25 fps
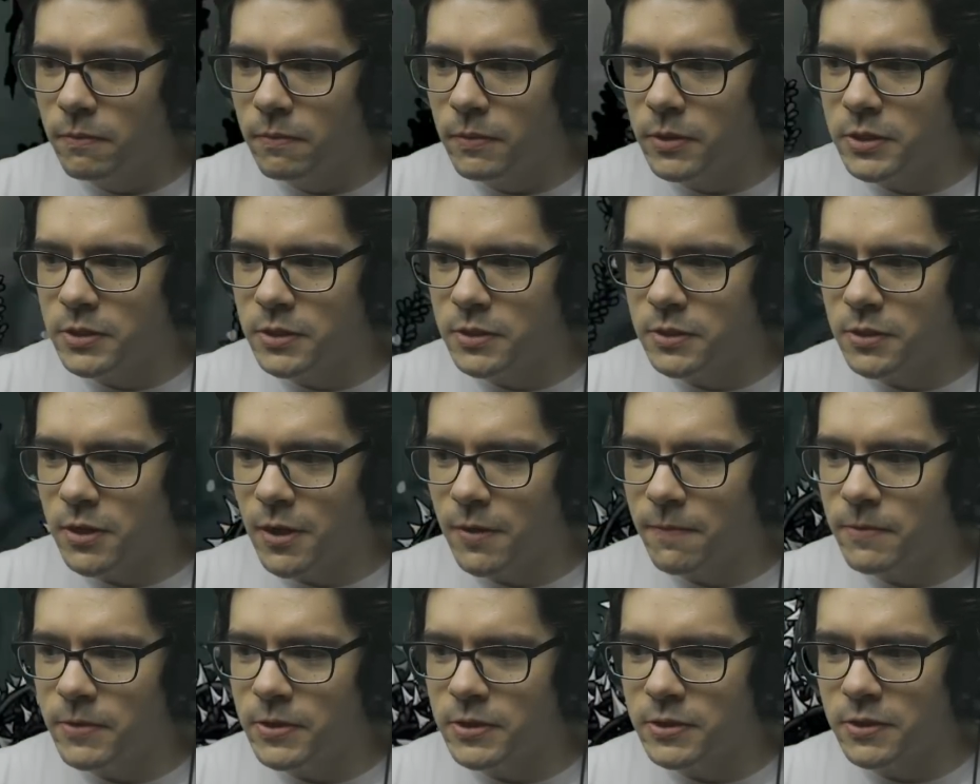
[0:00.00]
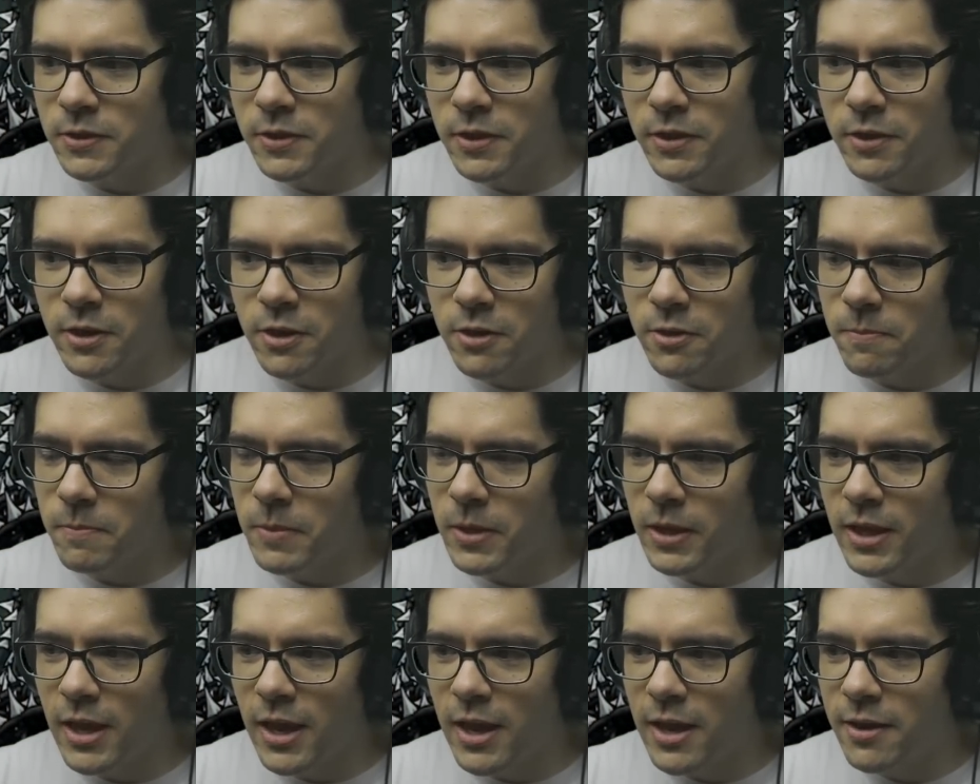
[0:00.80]
This is obviously another
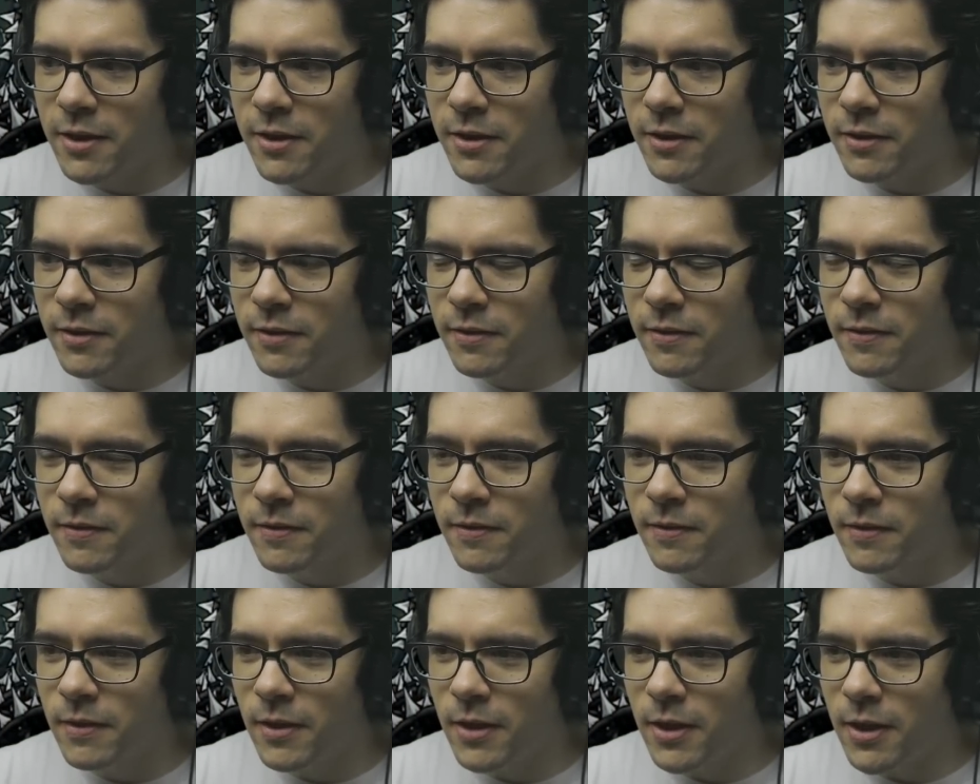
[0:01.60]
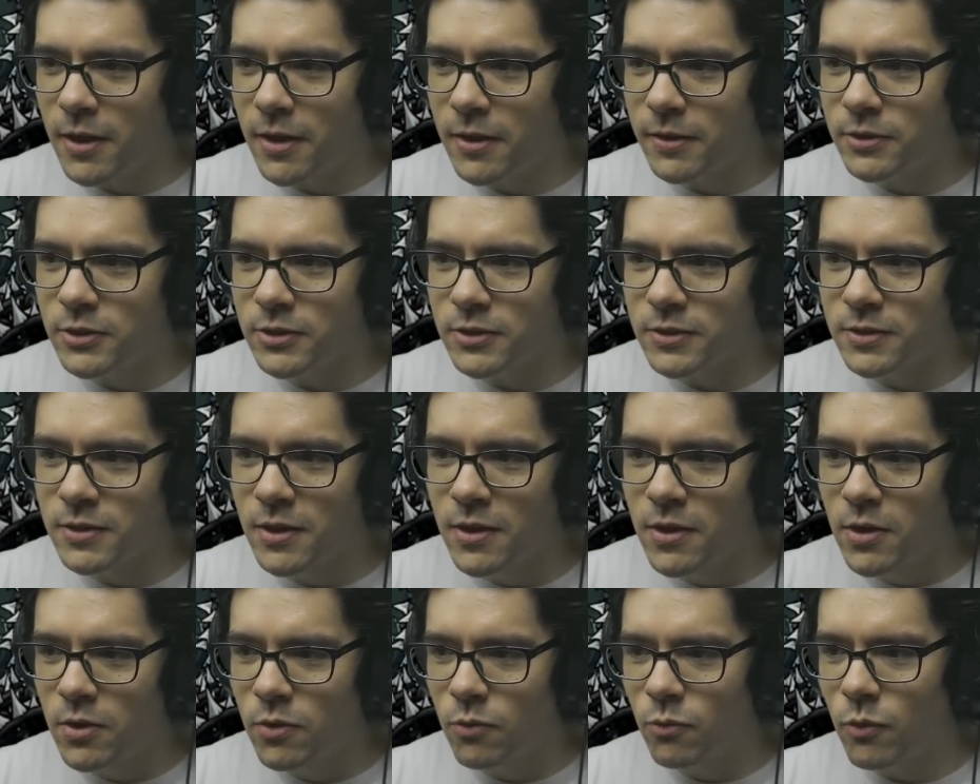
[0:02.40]
mechanic, just
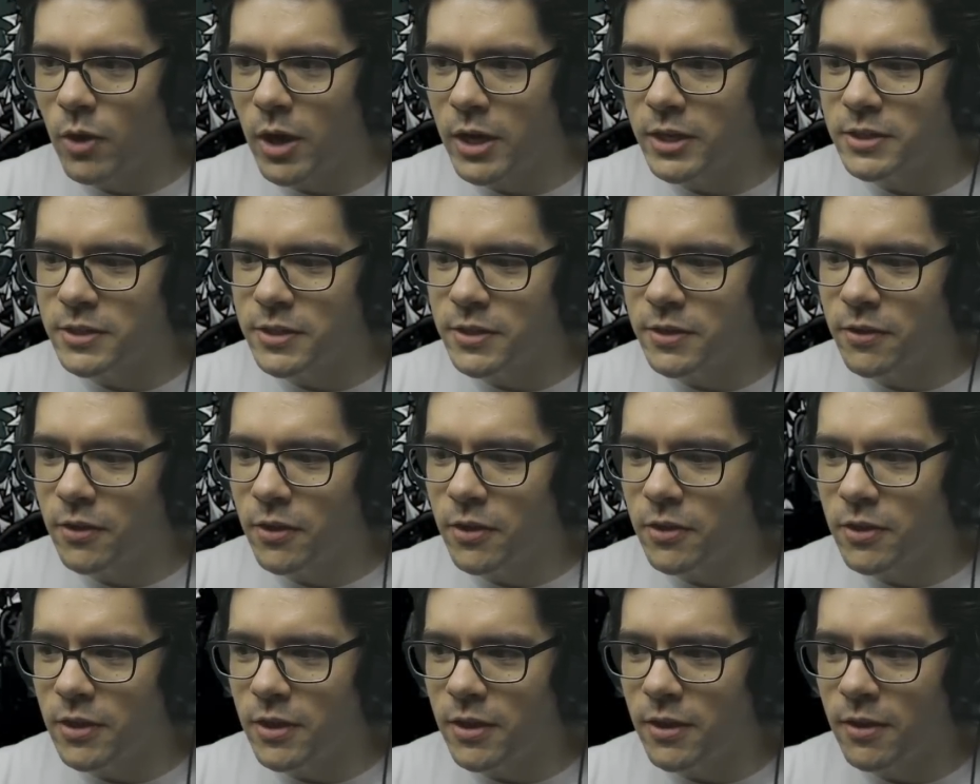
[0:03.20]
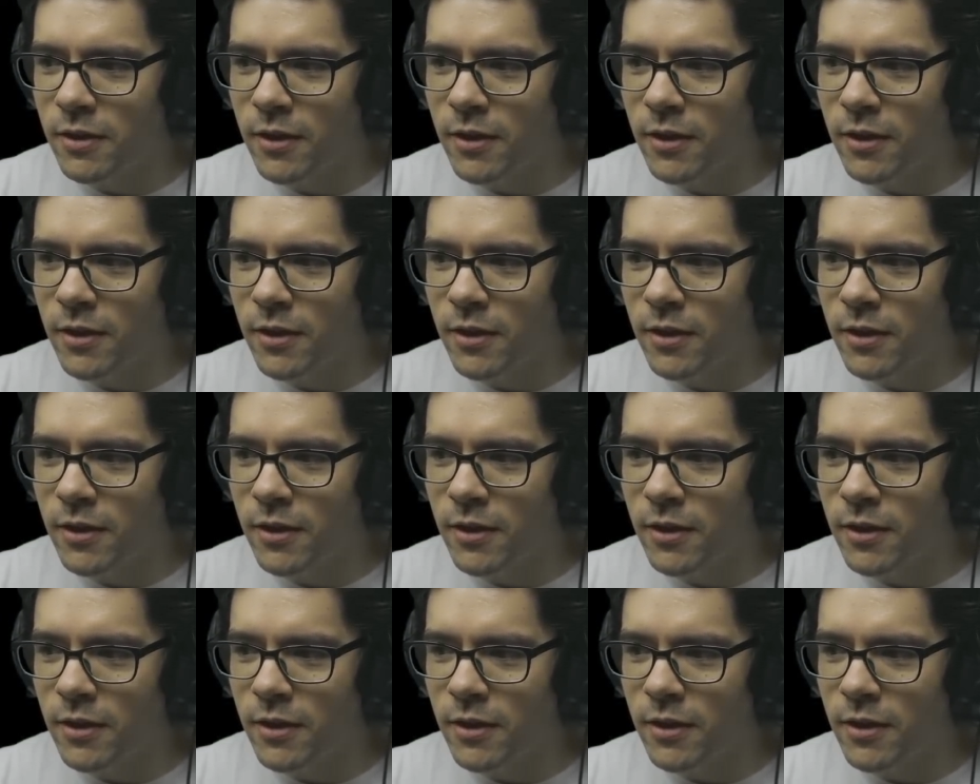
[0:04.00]
rising on the